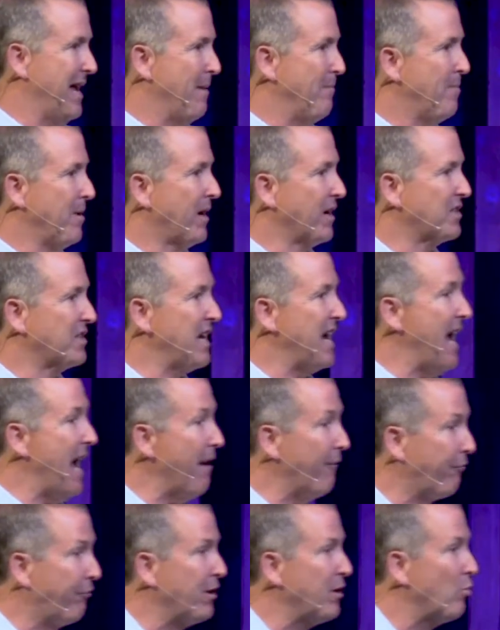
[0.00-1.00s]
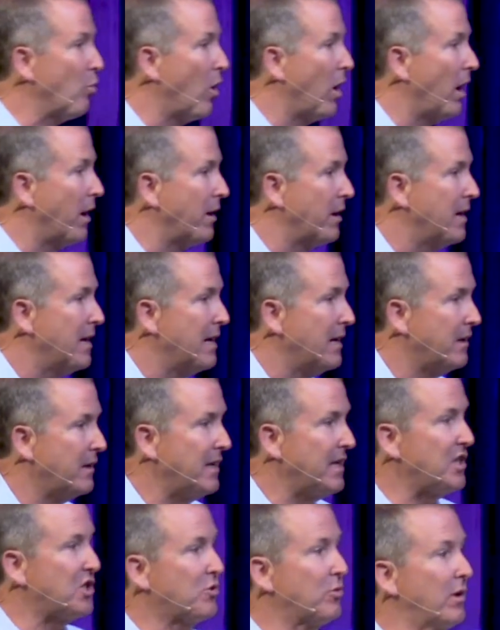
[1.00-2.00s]
because everyone
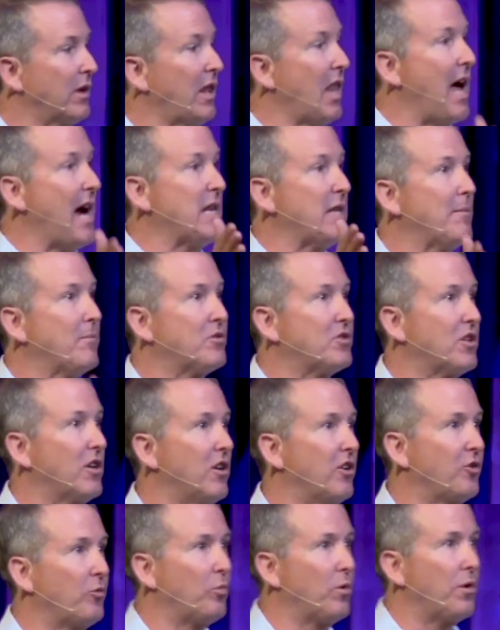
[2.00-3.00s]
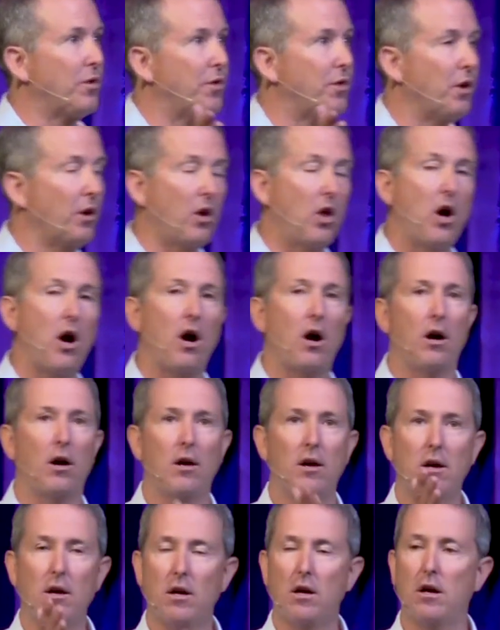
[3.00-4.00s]
needs to align themselves with the law
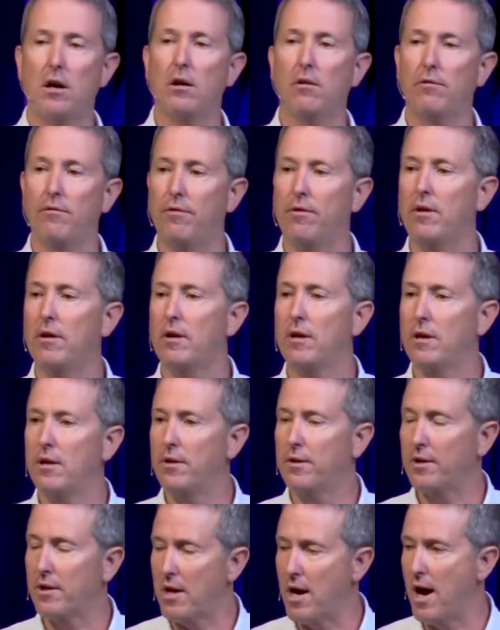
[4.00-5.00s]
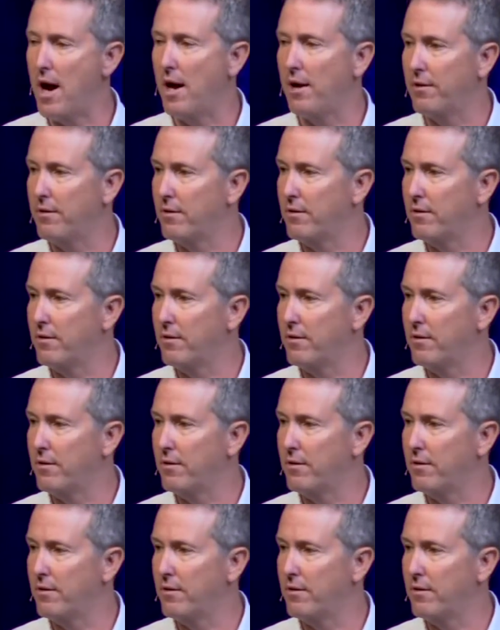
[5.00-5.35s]
of God.